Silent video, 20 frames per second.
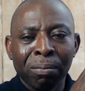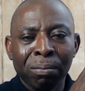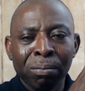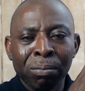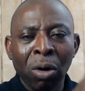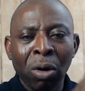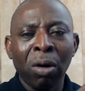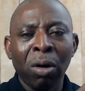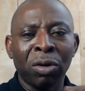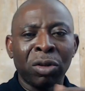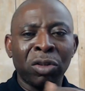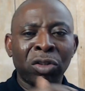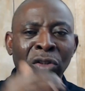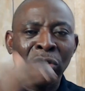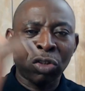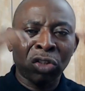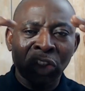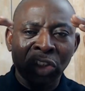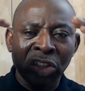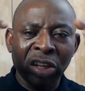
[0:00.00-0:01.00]
more
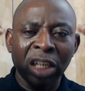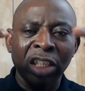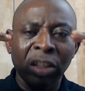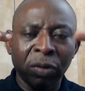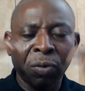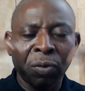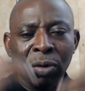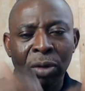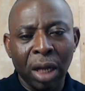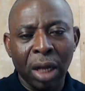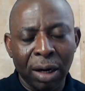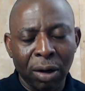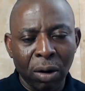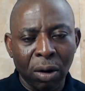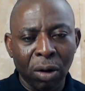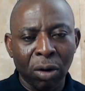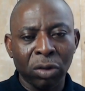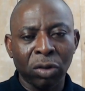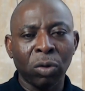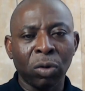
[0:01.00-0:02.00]
successful
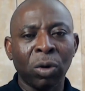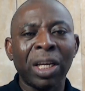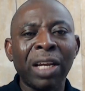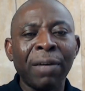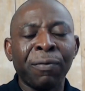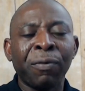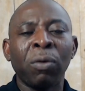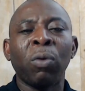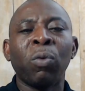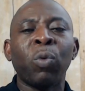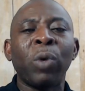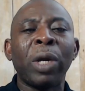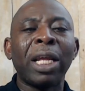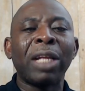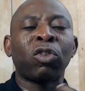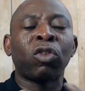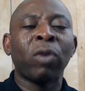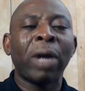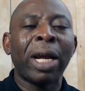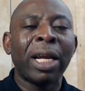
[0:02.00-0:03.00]
than us. Even
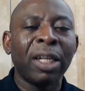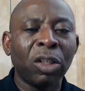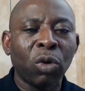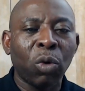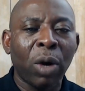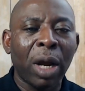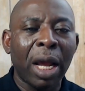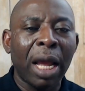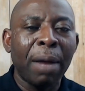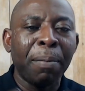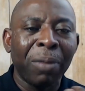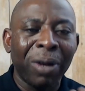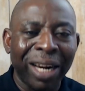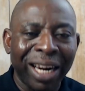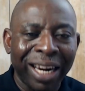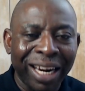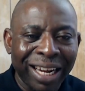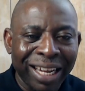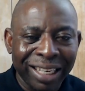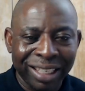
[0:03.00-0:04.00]
we're trying to
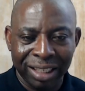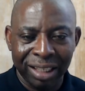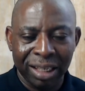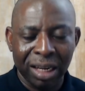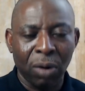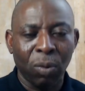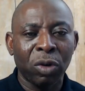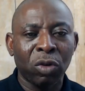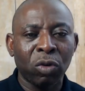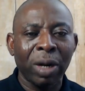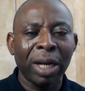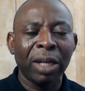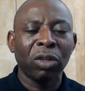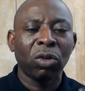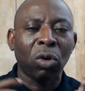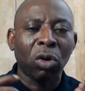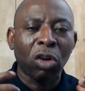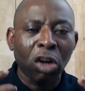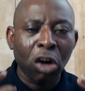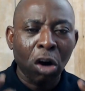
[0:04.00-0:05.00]
emulate them. We're
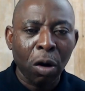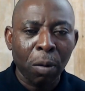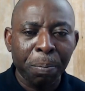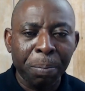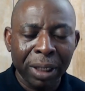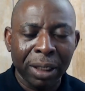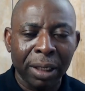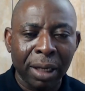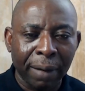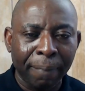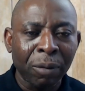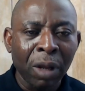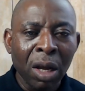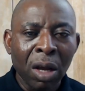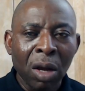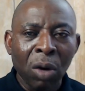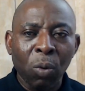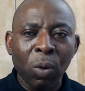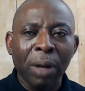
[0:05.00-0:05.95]
trying to copy them.